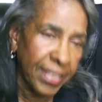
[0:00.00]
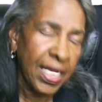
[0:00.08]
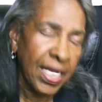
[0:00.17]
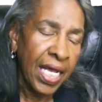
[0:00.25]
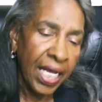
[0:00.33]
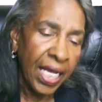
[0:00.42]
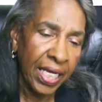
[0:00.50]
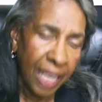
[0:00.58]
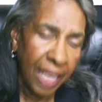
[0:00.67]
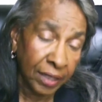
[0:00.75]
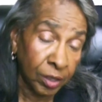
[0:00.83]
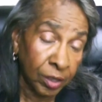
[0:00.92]
in
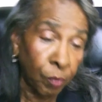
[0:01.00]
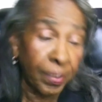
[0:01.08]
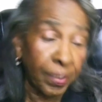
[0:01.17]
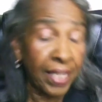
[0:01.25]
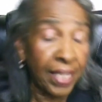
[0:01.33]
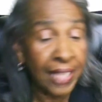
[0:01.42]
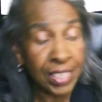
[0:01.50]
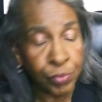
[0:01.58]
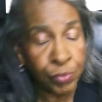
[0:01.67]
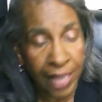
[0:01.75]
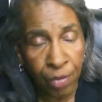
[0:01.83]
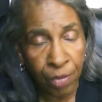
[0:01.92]
October, and that's when I
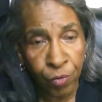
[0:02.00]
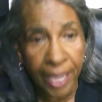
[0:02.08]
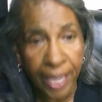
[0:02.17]
went.